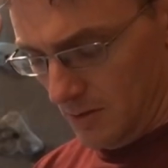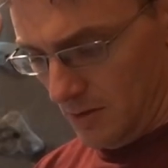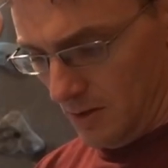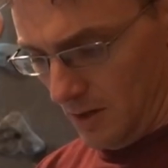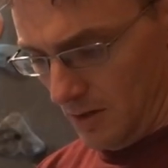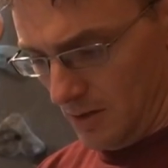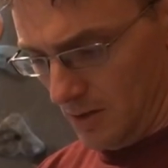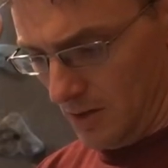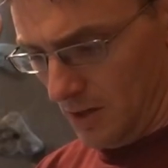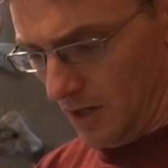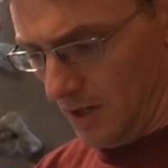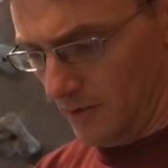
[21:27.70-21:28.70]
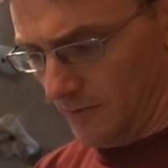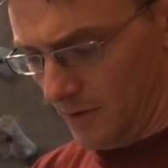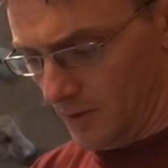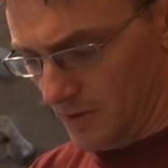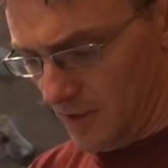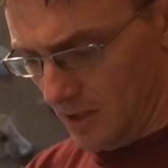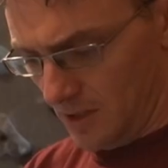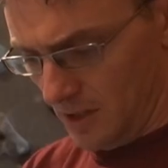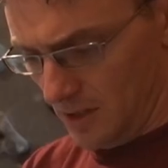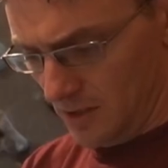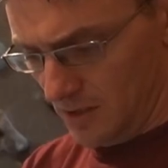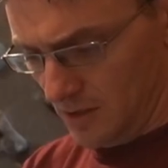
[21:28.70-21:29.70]
Okay, kind of follows that
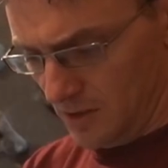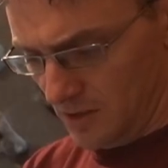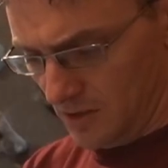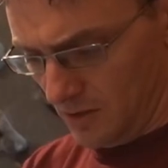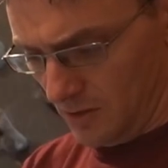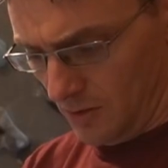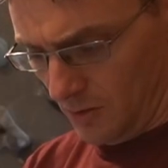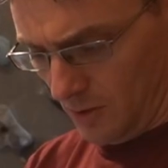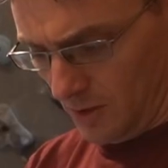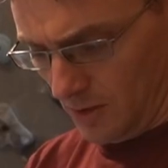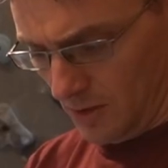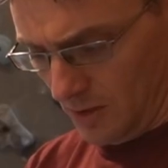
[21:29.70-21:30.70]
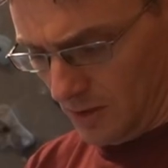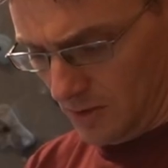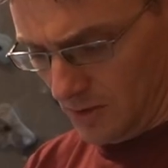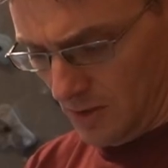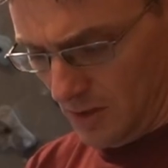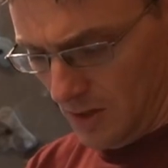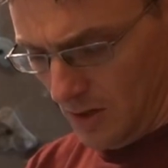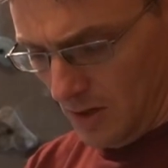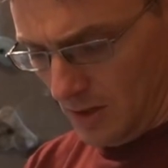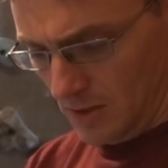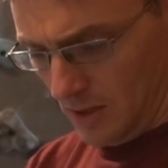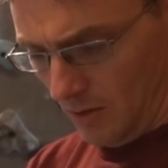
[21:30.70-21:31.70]
line. It didn't start quite as
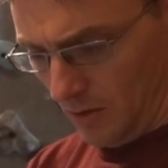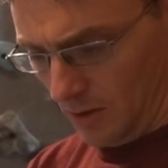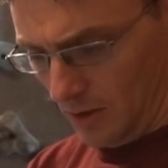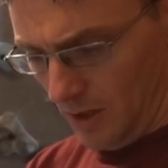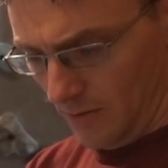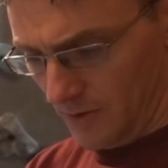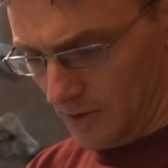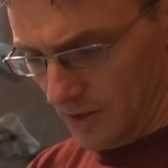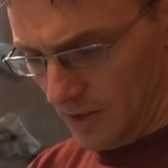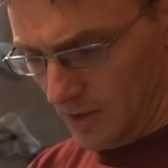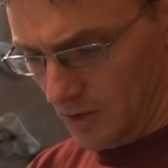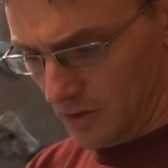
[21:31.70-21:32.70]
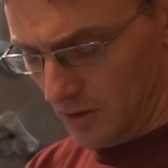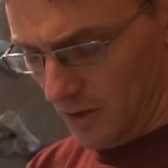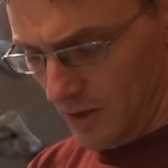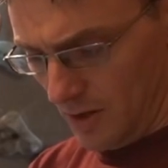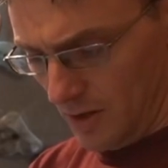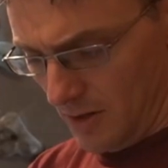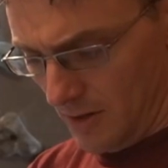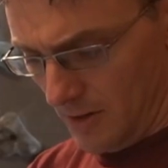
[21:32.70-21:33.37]
down and left as I initially thought.